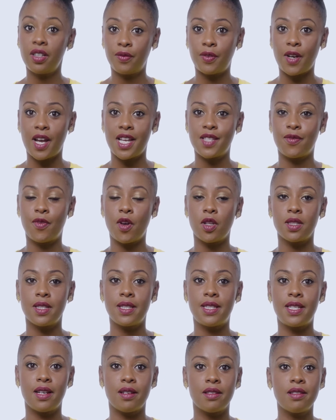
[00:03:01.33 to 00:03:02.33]
advise
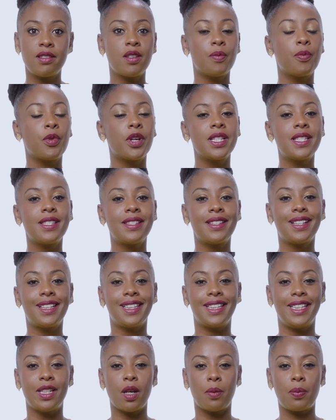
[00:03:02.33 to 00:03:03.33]
volunteers to bring to the
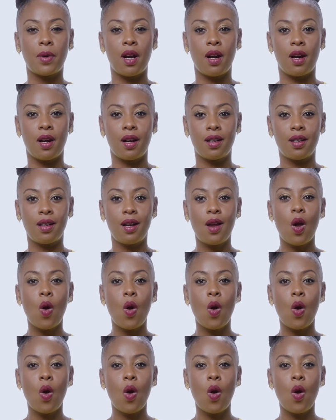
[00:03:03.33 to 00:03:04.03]
cleanup are